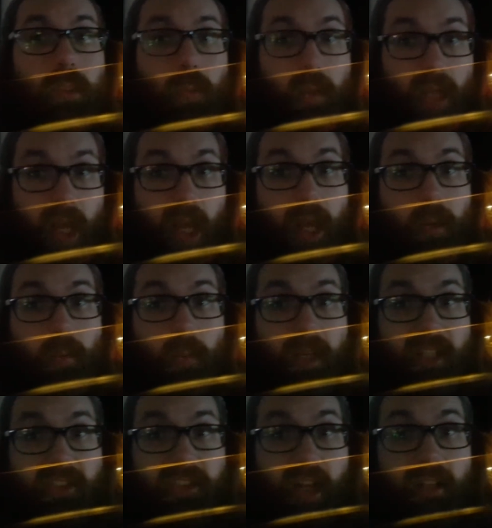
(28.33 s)
when
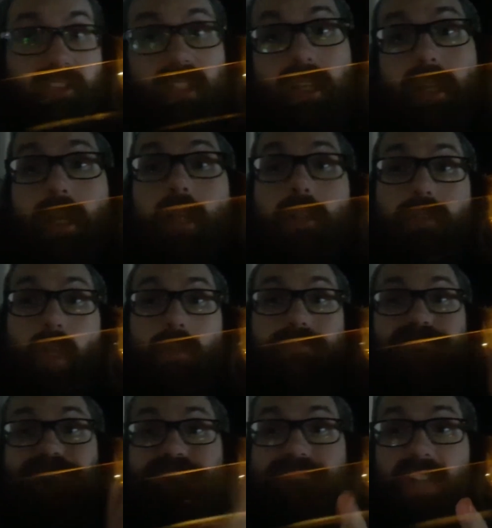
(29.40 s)
it starts. So,
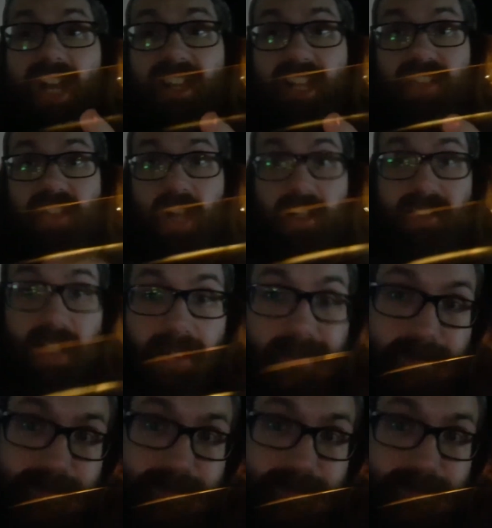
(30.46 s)
I'll catch you guys then.